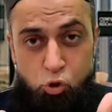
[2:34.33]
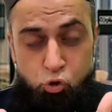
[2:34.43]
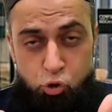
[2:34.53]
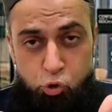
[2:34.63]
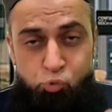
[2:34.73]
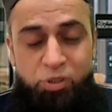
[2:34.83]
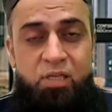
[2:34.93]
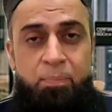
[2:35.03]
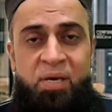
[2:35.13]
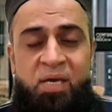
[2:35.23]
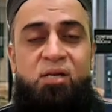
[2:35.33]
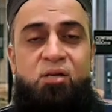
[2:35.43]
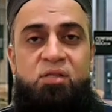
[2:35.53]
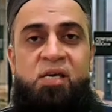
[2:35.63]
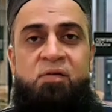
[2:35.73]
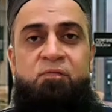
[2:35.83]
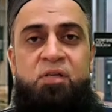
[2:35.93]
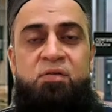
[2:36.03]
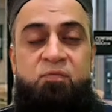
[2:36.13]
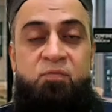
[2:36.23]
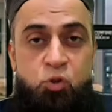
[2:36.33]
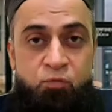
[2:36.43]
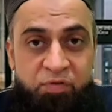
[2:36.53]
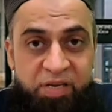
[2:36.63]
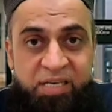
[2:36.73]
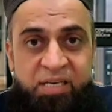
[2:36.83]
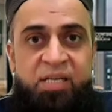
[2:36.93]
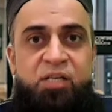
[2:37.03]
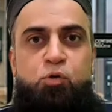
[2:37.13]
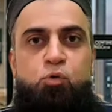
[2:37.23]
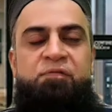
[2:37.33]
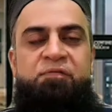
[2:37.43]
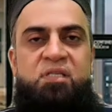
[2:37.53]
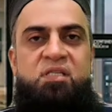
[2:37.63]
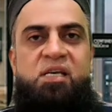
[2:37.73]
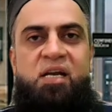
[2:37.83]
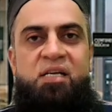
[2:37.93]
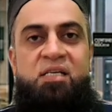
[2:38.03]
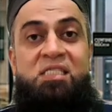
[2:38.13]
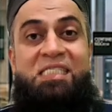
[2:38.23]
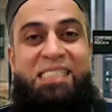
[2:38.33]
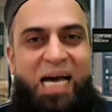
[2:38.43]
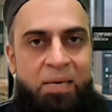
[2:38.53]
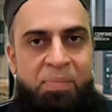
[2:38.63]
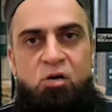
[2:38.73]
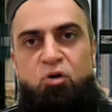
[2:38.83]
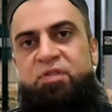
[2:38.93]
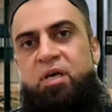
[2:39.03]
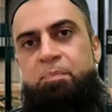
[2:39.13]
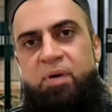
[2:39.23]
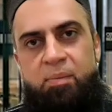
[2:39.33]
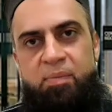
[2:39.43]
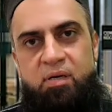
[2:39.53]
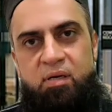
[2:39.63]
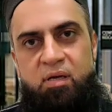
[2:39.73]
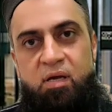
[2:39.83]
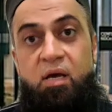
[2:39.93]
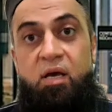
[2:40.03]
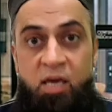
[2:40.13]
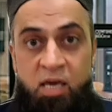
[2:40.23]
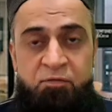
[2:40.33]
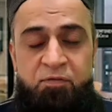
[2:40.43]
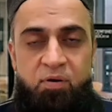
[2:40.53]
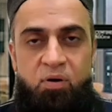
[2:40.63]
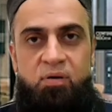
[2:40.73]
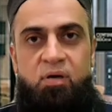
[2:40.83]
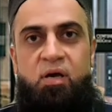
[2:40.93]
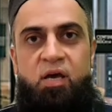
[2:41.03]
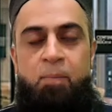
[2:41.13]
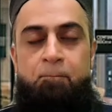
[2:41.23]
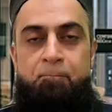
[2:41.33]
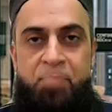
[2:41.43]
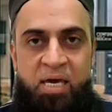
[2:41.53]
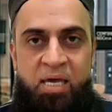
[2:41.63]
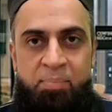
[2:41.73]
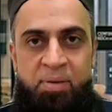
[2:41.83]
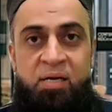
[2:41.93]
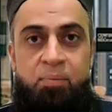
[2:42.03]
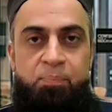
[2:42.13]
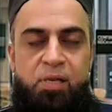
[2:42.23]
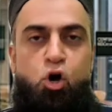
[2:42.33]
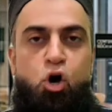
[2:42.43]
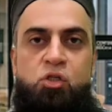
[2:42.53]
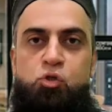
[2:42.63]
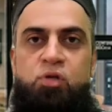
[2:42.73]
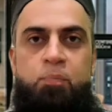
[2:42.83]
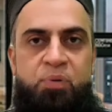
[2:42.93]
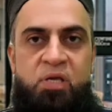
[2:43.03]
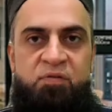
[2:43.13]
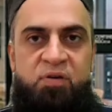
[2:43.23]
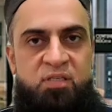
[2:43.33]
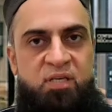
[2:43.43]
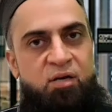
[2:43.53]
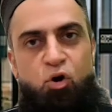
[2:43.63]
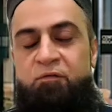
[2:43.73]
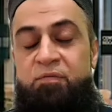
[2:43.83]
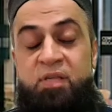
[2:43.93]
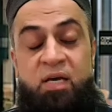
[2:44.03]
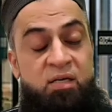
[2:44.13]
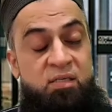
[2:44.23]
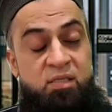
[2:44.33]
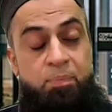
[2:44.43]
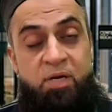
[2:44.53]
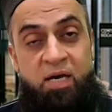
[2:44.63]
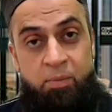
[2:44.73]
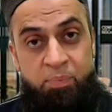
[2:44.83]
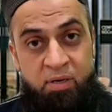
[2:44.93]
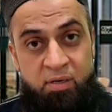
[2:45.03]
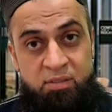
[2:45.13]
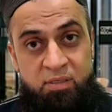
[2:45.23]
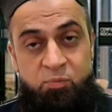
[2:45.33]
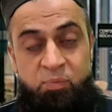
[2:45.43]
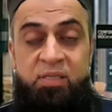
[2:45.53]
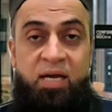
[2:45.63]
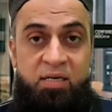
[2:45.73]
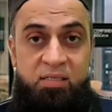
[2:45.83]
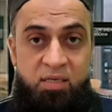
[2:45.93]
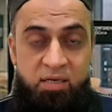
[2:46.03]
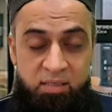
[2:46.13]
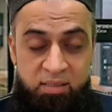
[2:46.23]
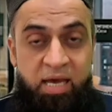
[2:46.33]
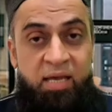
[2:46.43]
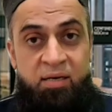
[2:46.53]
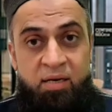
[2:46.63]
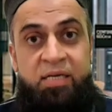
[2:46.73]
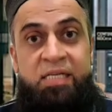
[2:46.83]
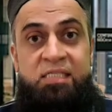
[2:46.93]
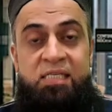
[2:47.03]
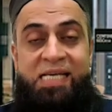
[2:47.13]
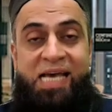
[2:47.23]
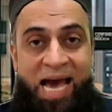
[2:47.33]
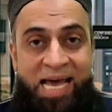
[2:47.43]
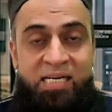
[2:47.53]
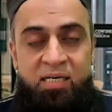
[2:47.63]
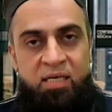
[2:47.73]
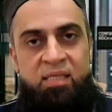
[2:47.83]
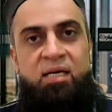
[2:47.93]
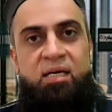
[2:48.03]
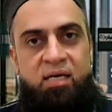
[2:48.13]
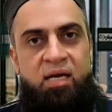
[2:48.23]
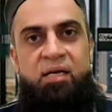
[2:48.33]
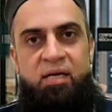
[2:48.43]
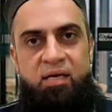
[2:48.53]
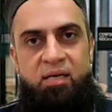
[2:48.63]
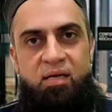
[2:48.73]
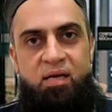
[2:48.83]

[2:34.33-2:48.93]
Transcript: So student, the main thing which we need to investigate is timing of the impairment. If impairment belongs to the previous year, then it's a prior period adjustment. Then it is an error in the current year.